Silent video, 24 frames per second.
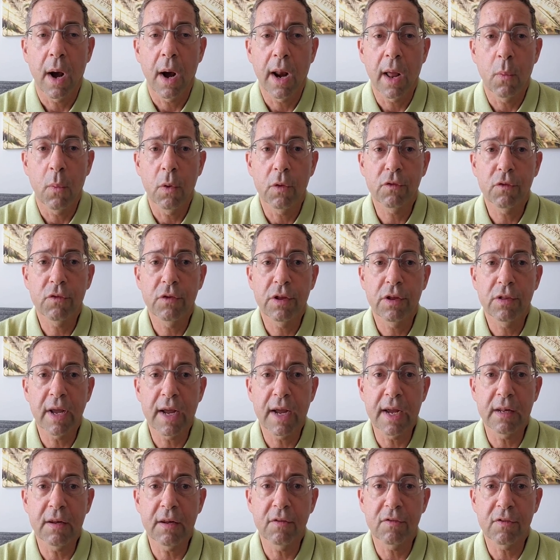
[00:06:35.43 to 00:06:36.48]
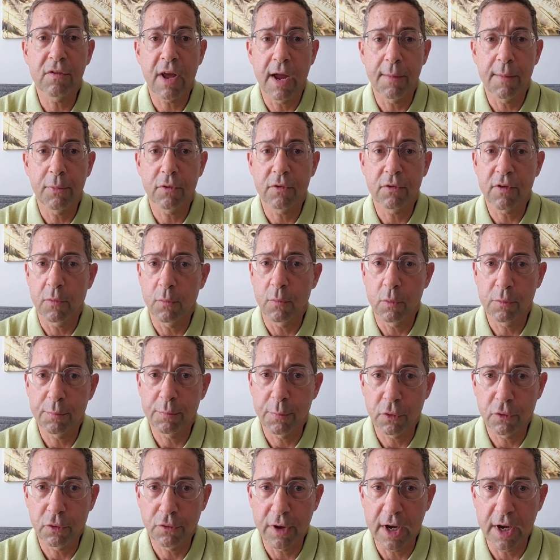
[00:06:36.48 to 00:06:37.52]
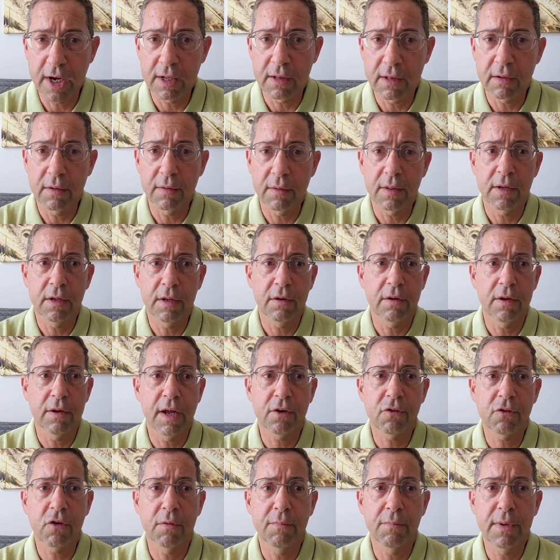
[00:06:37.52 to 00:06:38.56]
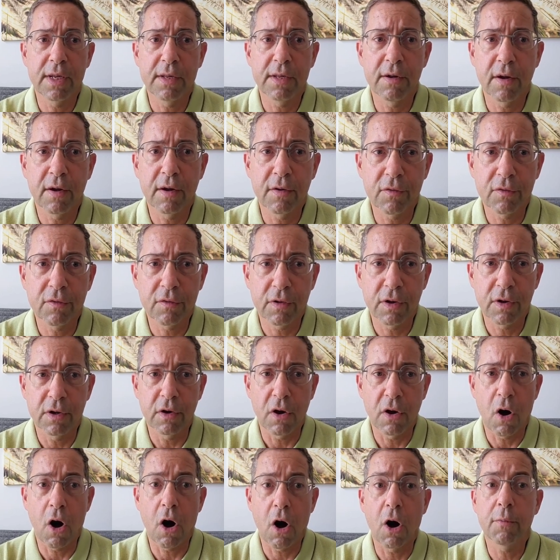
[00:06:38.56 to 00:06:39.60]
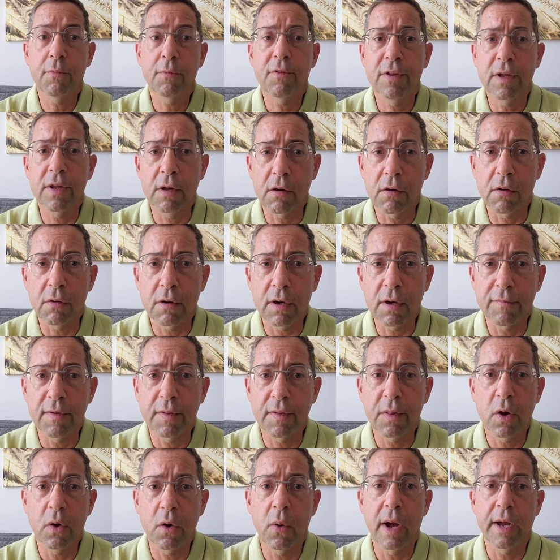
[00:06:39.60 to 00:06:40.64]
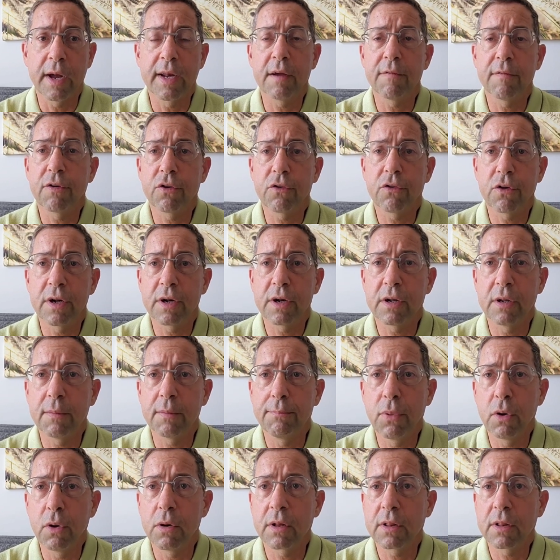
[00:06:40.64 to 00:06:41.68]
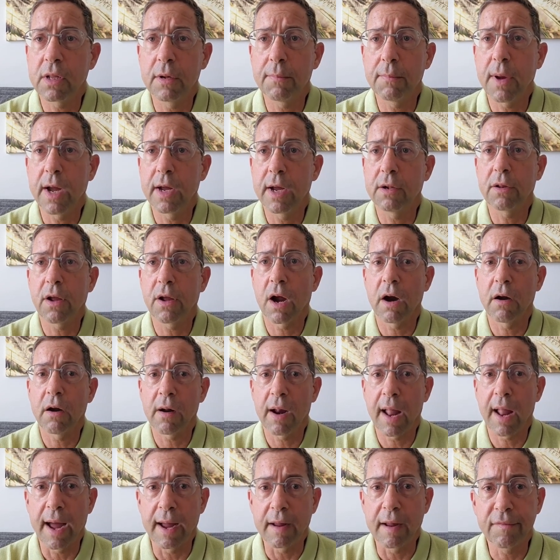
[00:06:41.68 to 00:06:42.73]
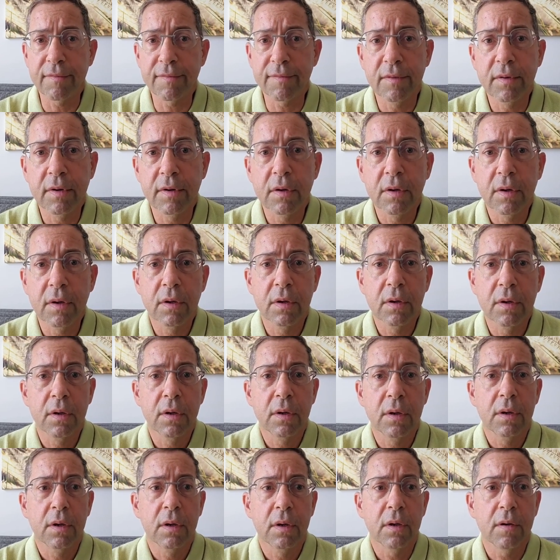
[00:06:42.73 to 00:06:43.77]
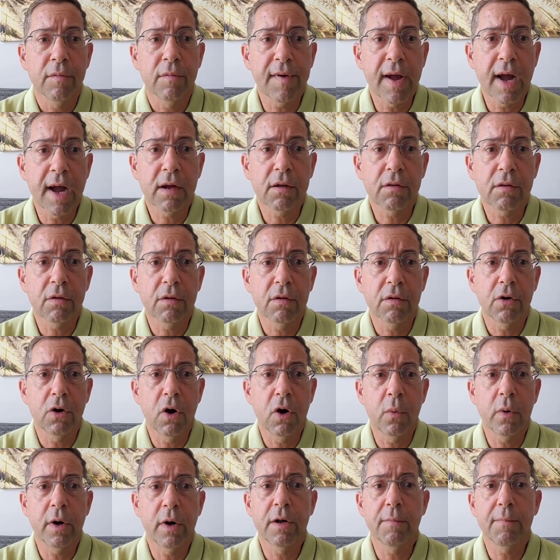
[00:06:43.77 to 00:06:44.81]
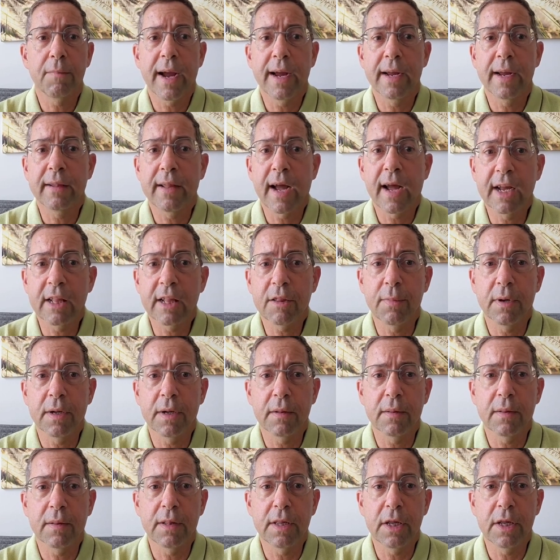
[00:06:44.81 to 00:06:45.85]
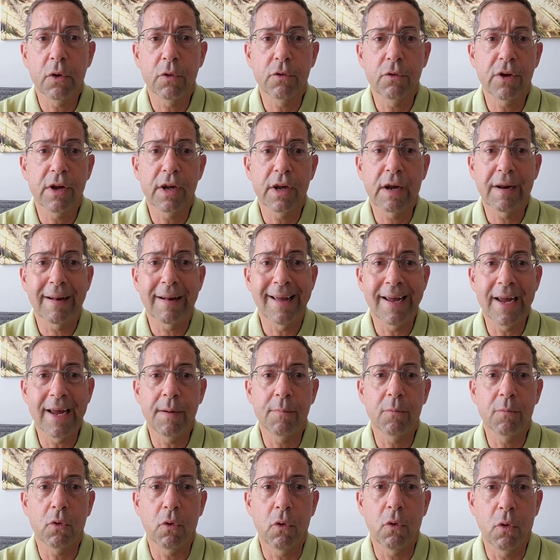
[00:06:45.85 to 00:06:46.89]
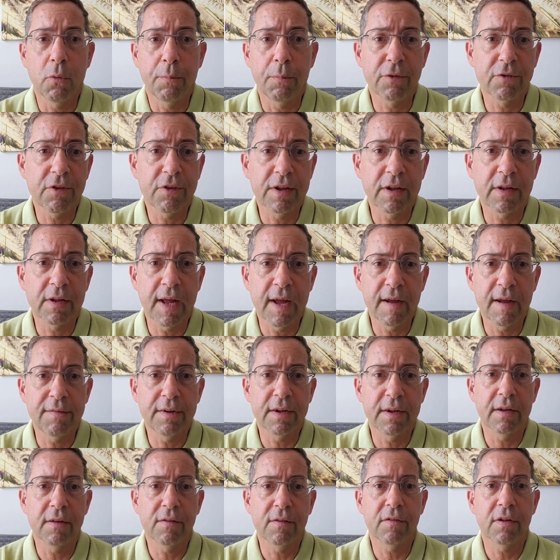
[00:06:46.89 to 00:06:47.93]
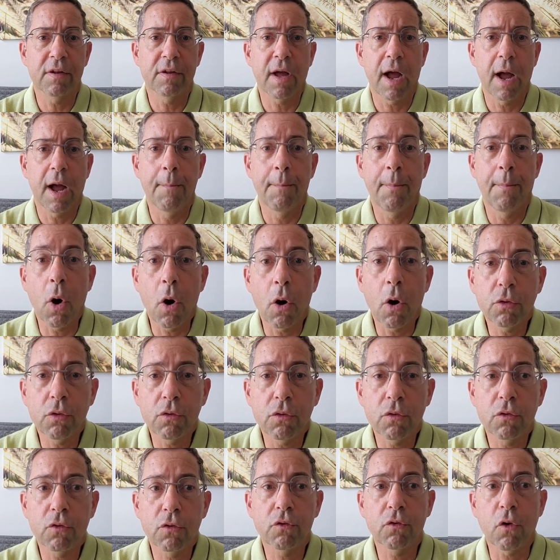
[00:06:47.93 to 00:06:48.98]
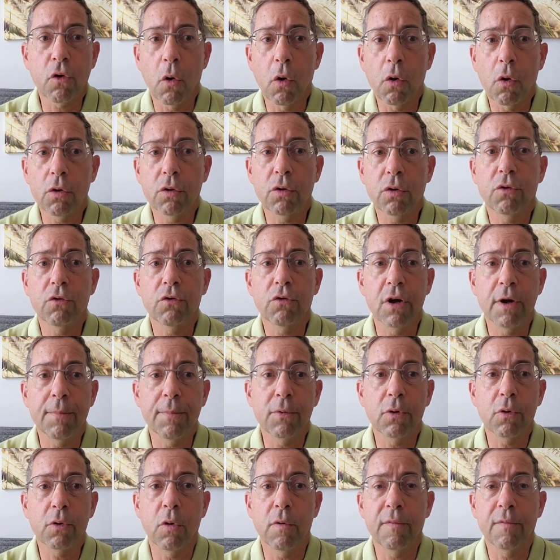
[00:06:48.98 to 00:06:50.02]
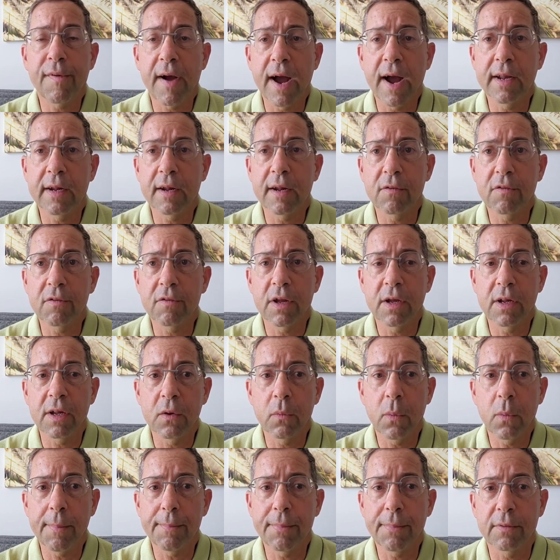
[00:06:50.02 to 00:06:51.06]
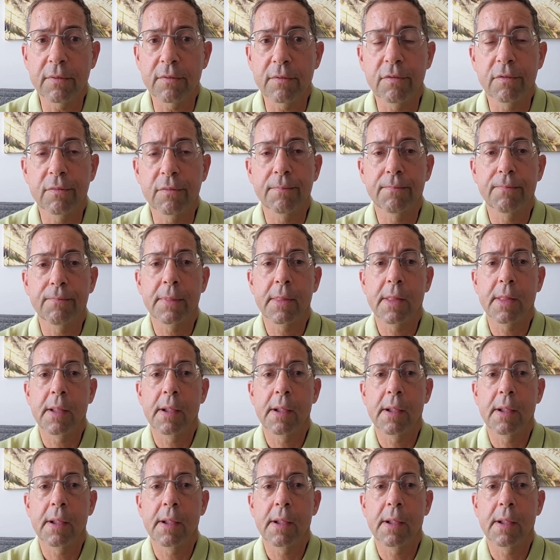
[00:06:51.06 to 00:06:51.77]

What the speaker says: While I was detained in Cyprus, I was portrayed in the international media as an arms dealer, even though I never traded a bullet in my entire life. In fact, nowhere in my indictment the DOJ claimed or presented evidence that I bought, sold, shipped, or financed any weapons.